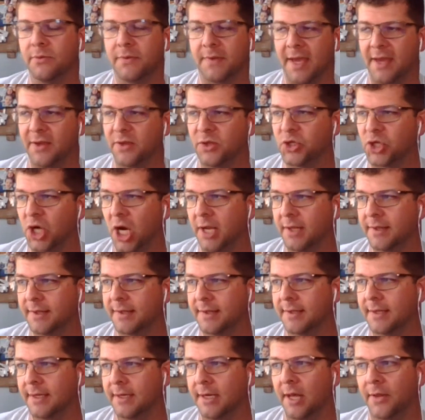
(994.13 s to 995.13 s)
Tez
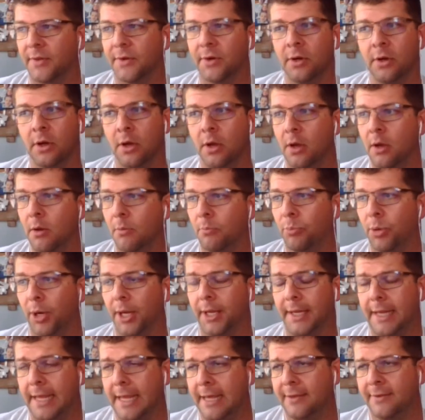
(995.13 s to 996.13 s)
Johnson's another.
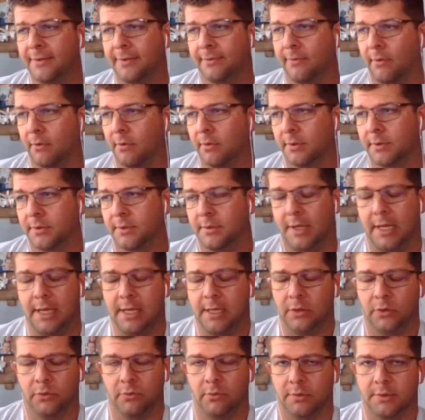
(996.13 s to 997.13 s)
But he
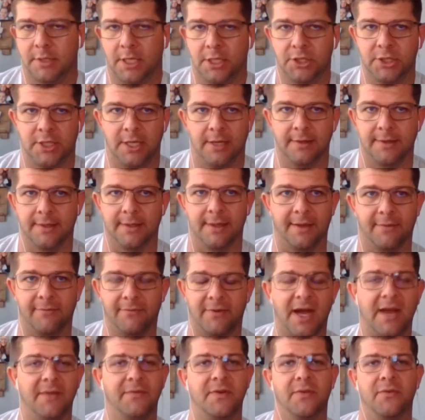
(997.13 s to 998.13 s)
can throw touchdowns to like
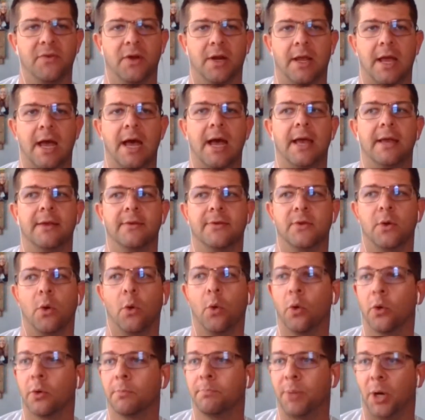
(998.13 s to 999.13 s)
5 different guys,
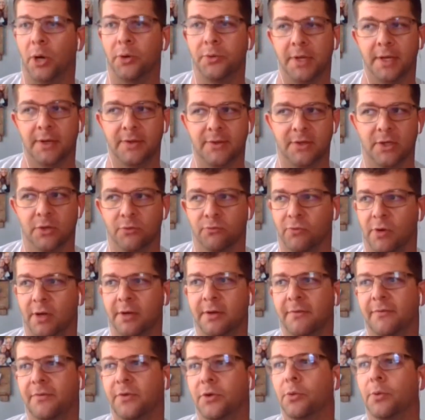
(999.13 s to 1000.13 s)
or Bo Nix can run
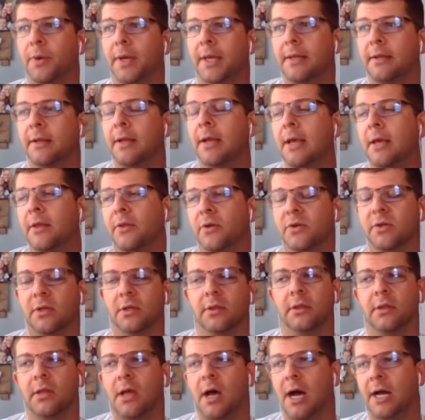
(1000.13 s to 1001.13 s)
a few in. There's a
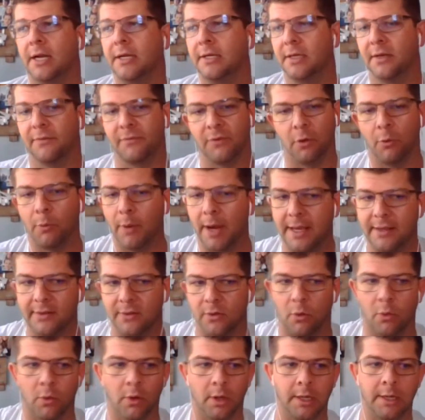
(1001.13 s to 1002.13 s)
lot of different ways
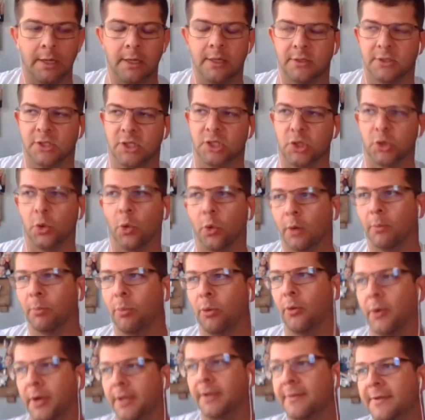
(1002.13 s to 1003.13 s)
Oregon can score
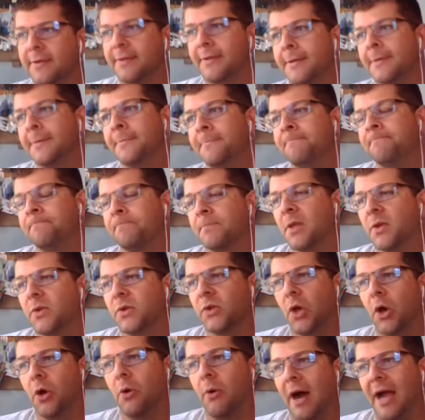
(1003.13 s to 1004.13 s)
points.
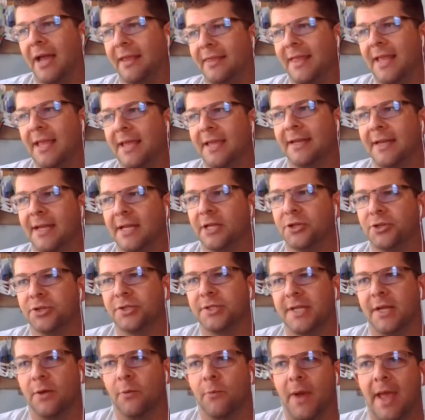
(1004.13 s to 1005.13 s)
So I think an
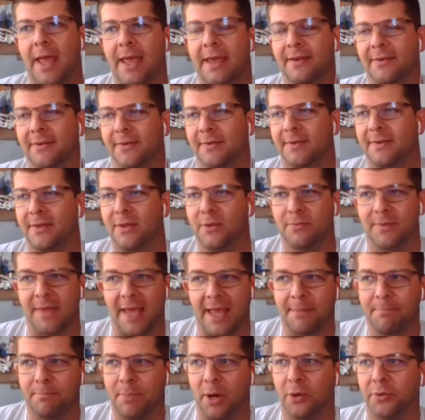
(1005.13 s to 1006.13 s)
interesting way is you
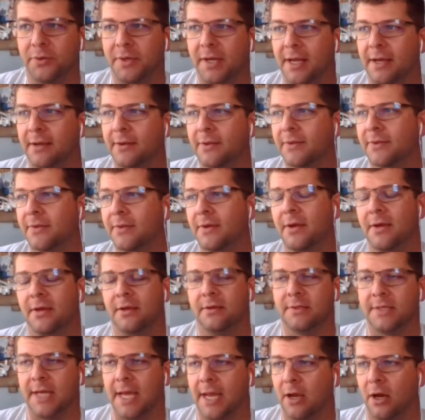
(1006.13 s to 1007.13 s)
take Bo Nix,
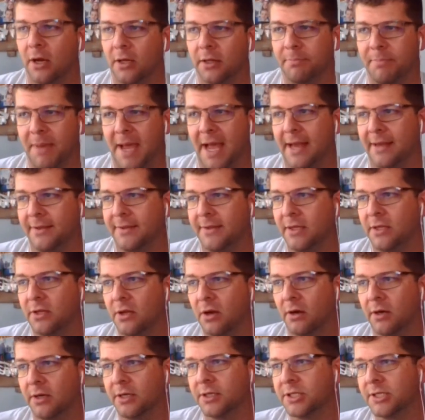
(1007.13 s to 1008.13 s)
you take all the passing
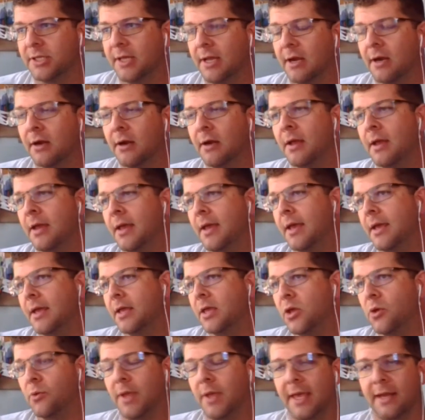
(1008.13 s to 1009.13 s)
yardage there,
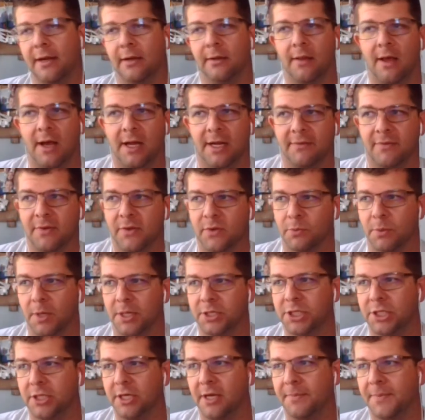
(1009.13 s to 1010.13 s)
you get a lot of his
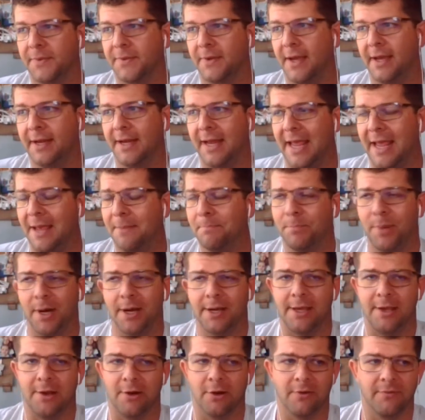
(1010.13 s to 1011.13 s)
rushing upside, and
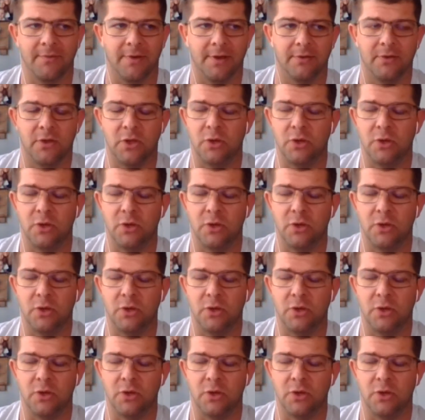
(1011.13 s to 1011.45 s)
Bucky Irving.